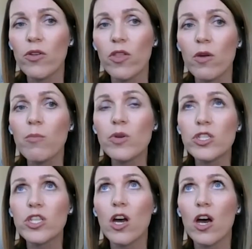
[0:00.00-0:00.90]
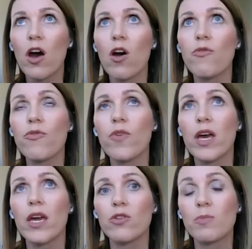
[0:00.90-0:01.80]
the numbers of
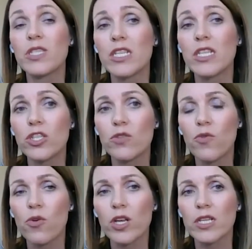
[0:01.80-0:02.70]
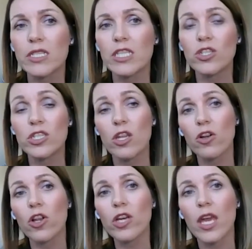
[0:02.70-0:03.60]
the percentages of organizations that are
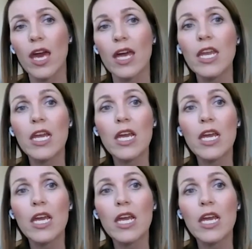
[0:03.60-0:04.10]
looking at